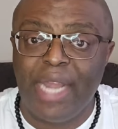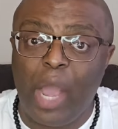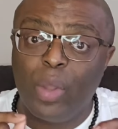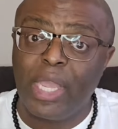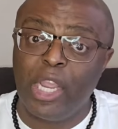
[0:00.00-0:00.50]

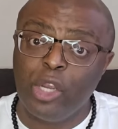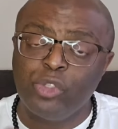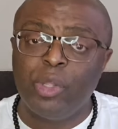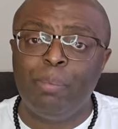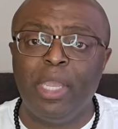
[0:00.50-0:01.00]
Now,
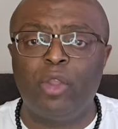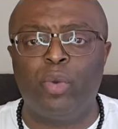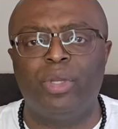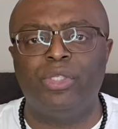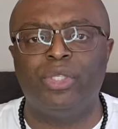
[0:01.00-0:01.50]
here's the big
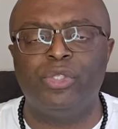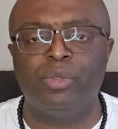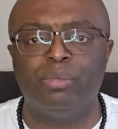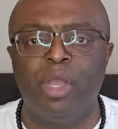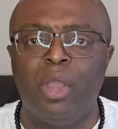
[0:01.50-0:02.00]

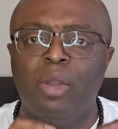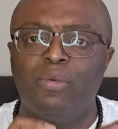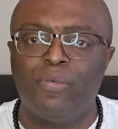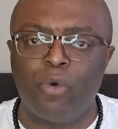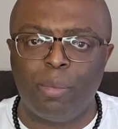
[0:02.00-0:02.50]
criticism
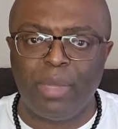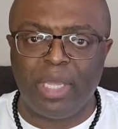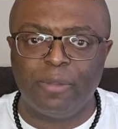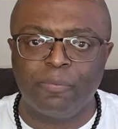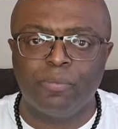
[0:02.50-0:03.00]
for
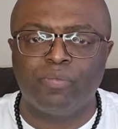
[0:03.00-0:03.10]
me.